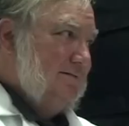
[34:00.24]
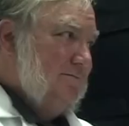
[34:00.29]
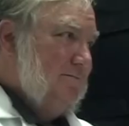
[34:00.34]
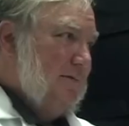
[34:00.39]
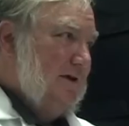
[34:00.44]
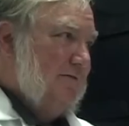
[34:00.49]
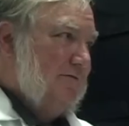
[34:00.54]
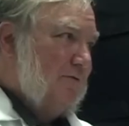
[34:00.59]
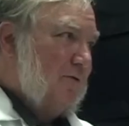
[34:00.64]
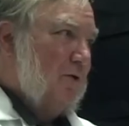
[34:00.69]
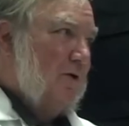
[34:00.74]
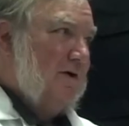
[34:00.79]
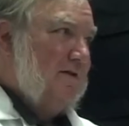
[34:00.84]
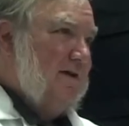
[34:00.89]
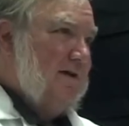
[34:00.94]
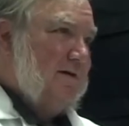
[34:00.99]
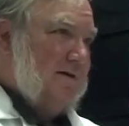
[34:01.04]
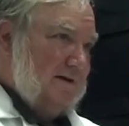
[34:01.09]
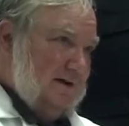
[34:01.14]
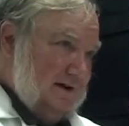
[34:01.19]
before
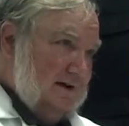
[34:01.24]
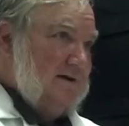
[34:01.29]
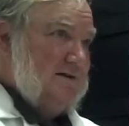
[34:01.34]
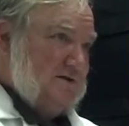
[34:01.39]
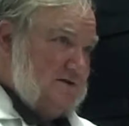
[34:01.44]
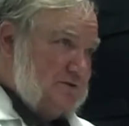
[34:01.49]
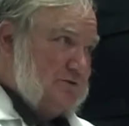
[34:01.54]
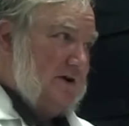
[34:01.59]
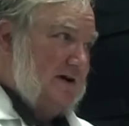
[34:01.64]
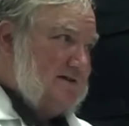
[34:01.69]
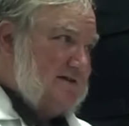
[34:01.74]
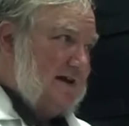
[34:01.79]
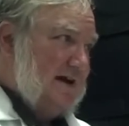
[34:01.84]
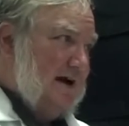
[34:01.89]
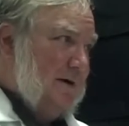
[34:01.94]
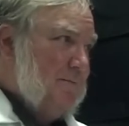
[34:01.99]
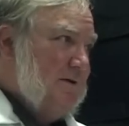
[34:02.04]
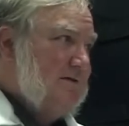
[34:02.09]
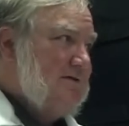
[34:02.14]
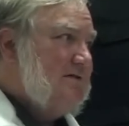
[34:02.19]
the stress
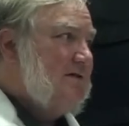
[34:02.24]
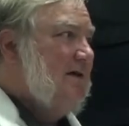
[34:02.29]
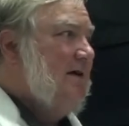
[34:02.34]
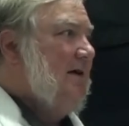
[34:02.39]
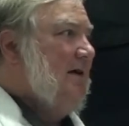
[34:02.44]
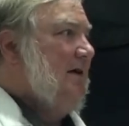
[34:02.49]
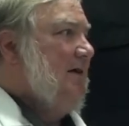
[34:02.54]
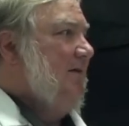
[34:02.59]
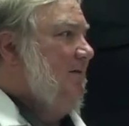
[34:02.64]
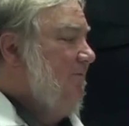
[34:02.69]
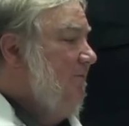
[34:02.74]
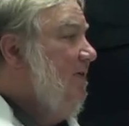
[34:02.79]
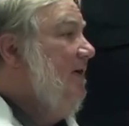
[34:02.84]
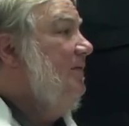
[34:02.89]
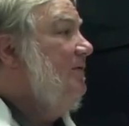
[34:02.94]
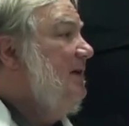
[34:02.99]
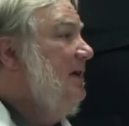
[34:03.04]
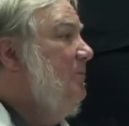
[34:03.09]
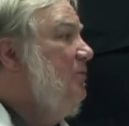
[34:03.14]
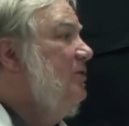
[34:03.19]
happens,
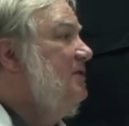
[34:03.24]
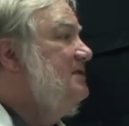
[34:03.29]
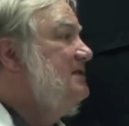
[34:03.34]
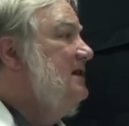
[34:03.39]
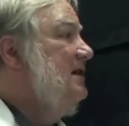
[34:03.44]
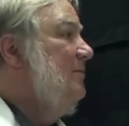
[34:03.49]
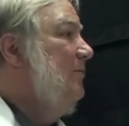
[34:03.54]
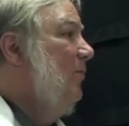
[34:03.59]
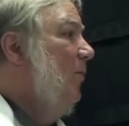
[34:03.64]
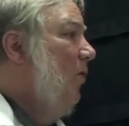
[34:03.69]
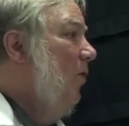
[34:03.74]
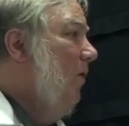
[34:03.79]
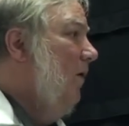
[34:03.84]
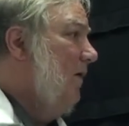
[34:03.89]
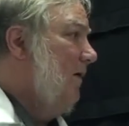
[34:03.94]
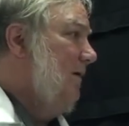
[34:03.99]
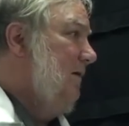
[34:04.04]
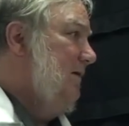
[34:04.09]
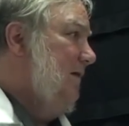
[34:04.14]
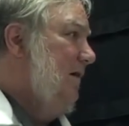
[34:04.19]
50% more
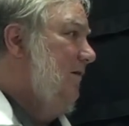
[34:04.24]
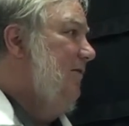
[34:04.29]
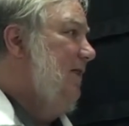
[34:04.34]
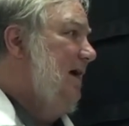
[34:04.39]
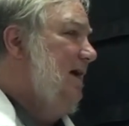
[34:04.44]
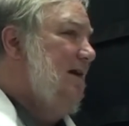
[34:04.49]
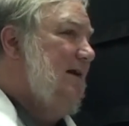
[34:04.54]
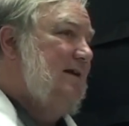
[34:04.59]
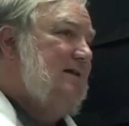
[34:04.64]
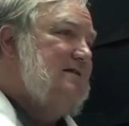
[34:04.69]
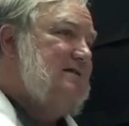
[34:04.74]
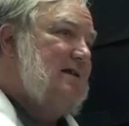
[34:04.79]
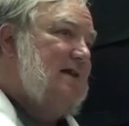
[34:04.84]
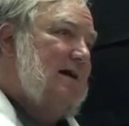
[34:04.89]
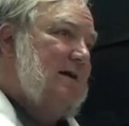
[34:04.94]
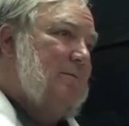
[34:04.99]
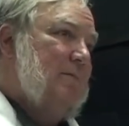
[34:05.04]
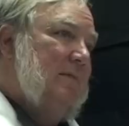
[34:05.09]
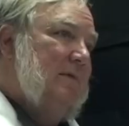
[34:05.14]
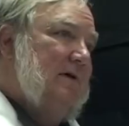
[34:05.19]
of that enzyme.
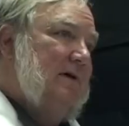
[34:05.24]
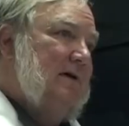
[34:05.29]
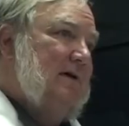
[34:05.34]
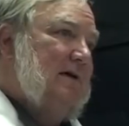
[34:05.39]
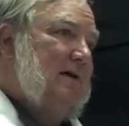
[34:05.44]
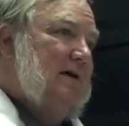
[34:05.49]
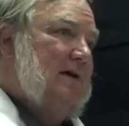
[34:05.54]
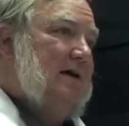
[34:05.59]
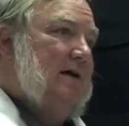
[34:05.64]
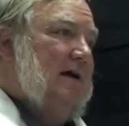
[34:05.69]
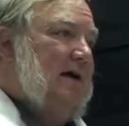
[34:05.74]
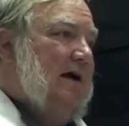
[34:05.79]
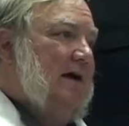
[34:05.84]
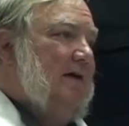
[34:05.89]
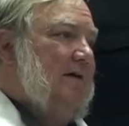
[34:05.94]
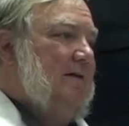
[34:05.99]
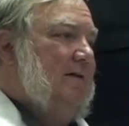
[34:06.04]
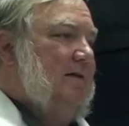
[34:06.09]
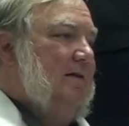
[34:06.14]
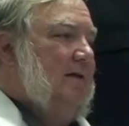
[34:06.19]

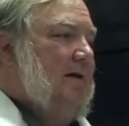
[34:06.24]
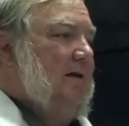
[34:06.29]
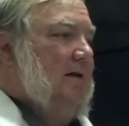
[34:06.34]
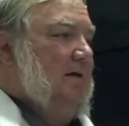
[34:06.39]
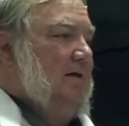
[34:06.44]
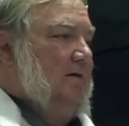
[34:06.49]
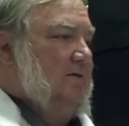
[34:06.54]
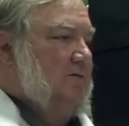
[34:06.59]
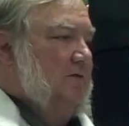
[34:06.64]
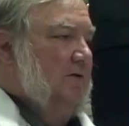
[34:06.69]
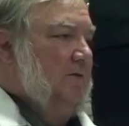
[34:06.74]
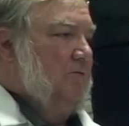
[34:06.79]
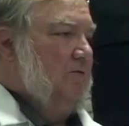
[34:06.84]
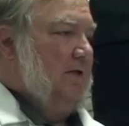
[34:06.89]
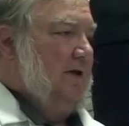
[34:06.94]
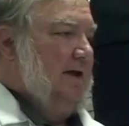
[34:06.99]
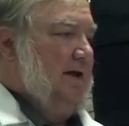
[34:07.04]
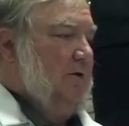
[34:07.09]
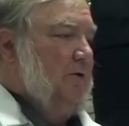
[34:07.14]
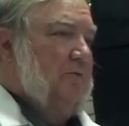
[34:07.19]
And so the
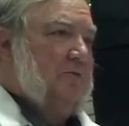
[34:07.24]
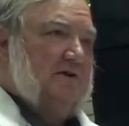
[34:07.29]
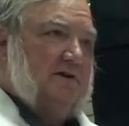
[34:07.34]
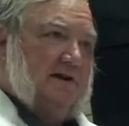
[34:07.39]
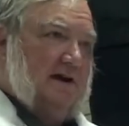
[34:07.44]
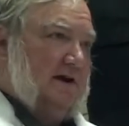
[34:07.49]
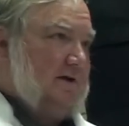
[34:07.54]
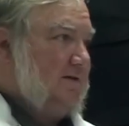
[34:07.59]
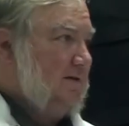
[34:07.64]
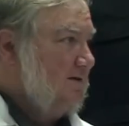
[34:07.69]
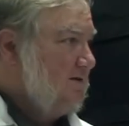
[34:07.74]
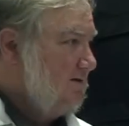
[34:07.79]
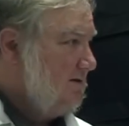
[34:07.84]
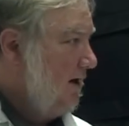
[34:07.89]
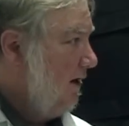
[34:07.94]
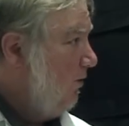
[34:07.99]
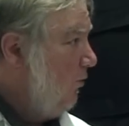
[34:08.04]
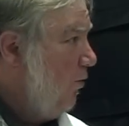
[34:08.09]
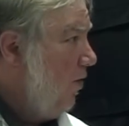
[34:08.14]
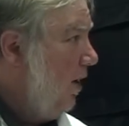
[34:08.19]
plant will protect the
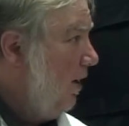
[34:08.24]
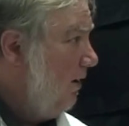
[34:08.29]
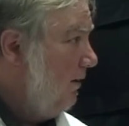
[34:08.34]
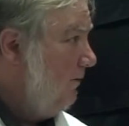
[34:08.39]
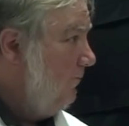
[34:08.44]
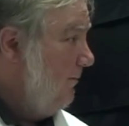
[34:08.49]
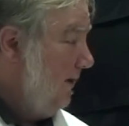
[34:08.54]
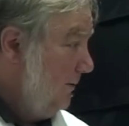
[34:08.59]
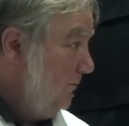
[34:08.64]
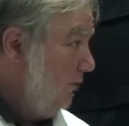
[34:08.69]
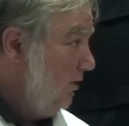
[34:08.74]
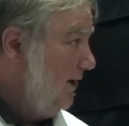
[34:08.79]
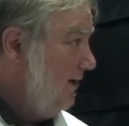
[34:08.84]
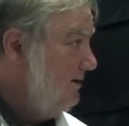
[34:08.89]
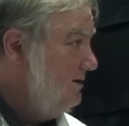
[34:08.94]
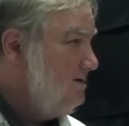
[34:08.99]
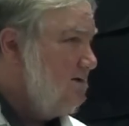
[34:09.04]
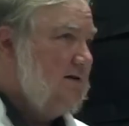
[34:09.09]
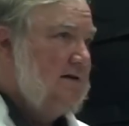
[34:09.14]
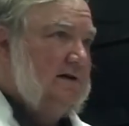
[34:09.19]
cell wall
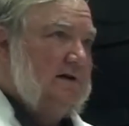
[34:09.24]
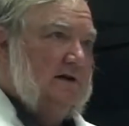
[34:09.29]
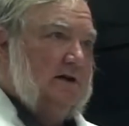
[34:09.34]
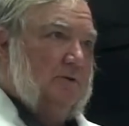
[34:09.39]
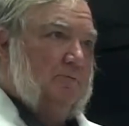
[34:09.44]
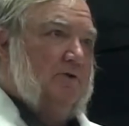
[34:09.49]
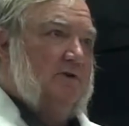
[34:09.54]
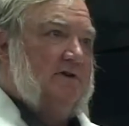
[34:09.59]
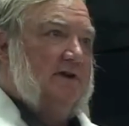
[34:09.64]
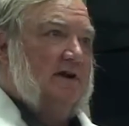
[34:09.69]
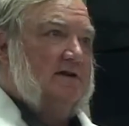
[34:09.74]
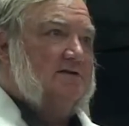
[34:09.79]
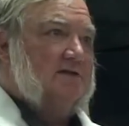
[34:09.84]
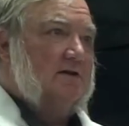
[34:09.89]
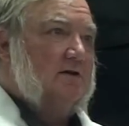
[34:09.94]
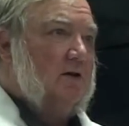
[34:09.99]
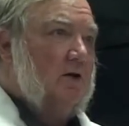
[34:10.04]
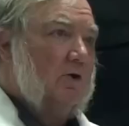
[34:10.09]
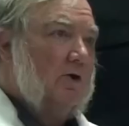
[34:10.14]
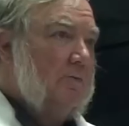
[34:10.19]
membranes, it protects the
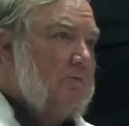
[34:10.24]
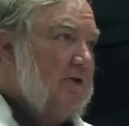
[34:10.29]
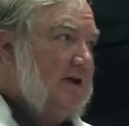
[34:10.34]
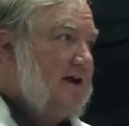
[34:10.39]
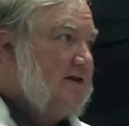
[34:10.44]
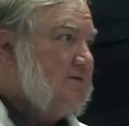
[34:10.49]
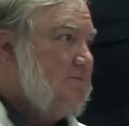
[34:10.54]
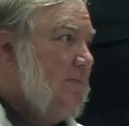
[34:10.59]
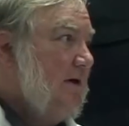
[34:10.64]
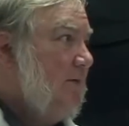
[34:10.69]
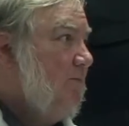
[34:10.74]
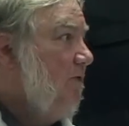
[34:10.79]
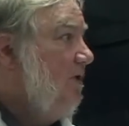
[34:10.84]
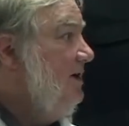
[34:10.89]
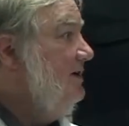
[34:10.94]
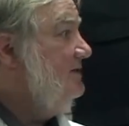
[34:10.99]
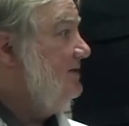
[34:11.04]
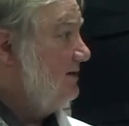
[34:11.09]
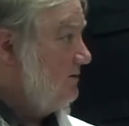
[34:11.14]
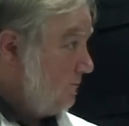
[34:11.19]
chloroplast
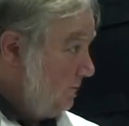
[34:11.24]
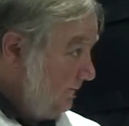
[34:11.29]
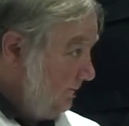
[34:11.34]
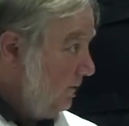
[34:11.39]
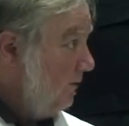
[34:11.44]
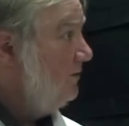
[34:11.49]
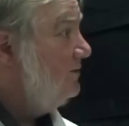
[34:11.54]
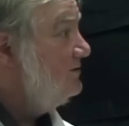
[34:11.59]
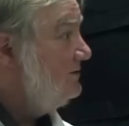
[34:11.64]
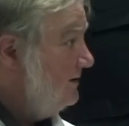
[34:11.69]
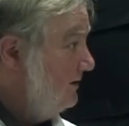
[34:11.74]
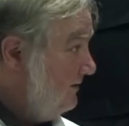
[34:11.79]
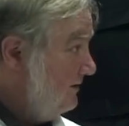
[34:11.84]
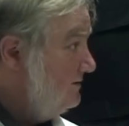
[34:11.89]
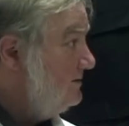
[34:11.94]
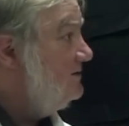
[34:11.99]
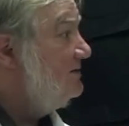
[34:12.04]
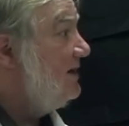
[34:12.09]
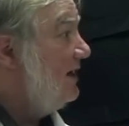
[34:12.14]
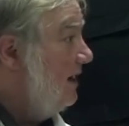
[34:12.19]
membranes, that's where
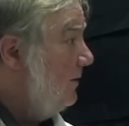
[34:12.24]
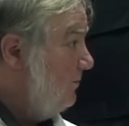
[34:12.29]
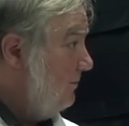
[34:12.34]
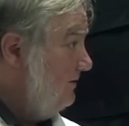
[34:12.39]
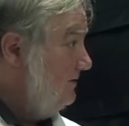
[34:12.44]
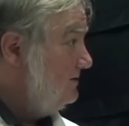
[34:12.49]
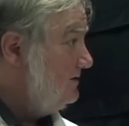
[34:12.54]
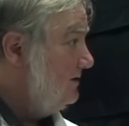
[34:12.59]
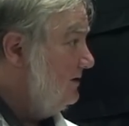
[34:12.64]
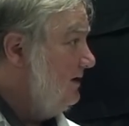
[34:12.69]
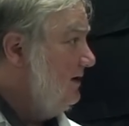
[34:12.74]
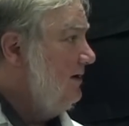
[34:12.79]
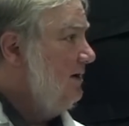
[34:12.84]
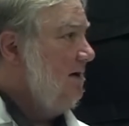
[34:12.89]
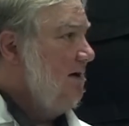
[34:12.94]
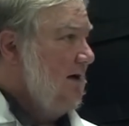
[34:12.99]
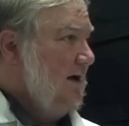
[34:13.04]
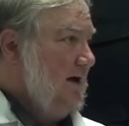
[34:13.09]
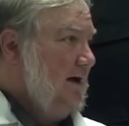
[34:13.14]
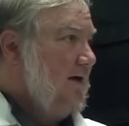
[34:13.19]
photosynthesis happens,
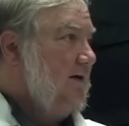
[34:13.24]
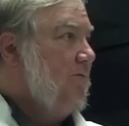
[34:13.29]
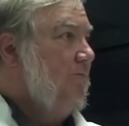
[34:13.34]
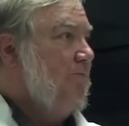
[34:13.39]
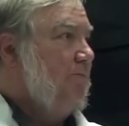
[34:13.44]
and it